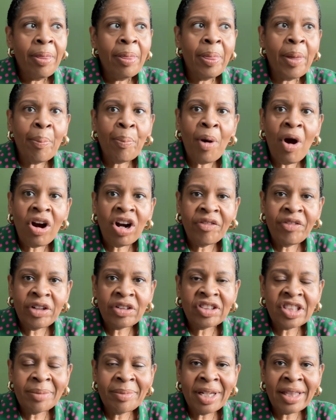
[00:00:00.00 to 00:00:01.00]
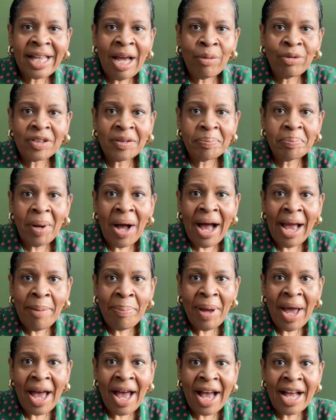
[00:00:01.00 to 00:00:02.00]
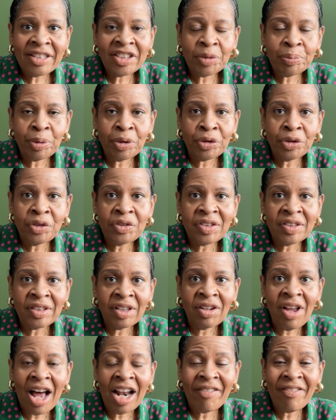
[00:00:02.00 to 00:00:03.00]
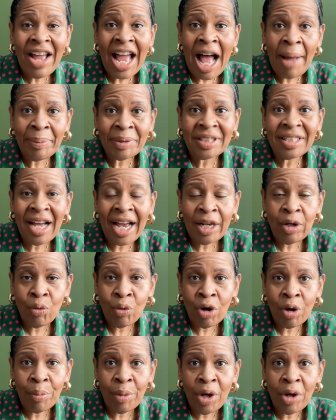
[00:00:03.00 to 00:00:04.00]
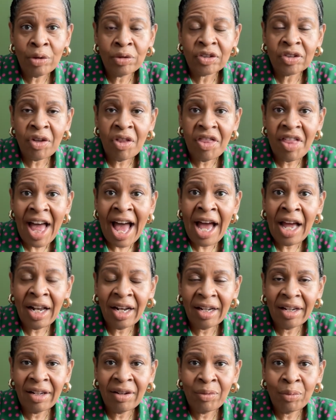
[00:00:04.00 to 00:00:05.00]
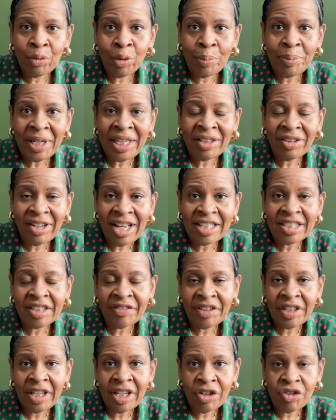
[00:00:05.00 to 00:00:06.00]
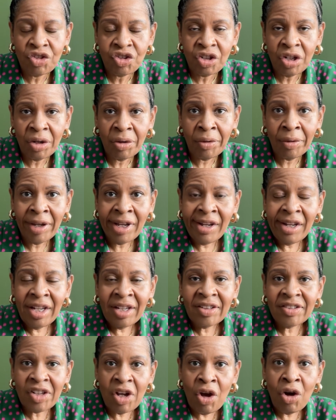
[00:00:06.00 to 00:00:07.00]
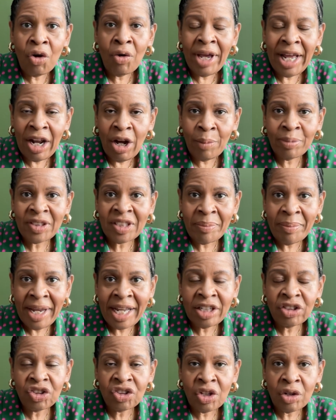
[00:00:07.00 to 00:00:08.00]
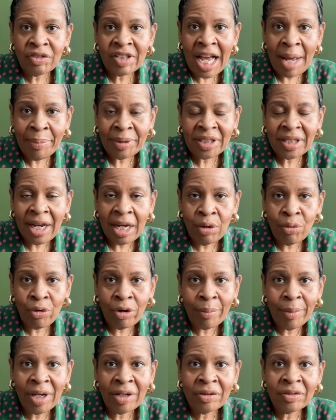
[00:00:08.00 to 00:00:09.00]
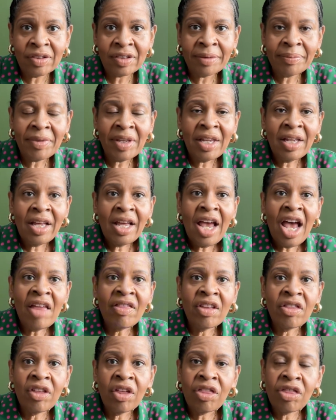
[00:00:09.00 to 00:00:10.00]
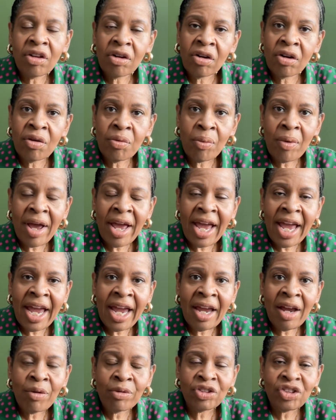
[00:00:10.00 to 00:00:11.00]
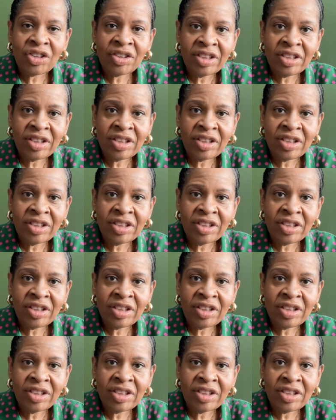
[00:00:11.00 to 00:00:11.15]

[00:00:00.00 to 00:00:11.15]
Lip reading: The part of your stomach that was bypassed produces a lot of appetite hormones, so that will be less of an issue. So it helps to manage those appetite hormones. And then the third way, which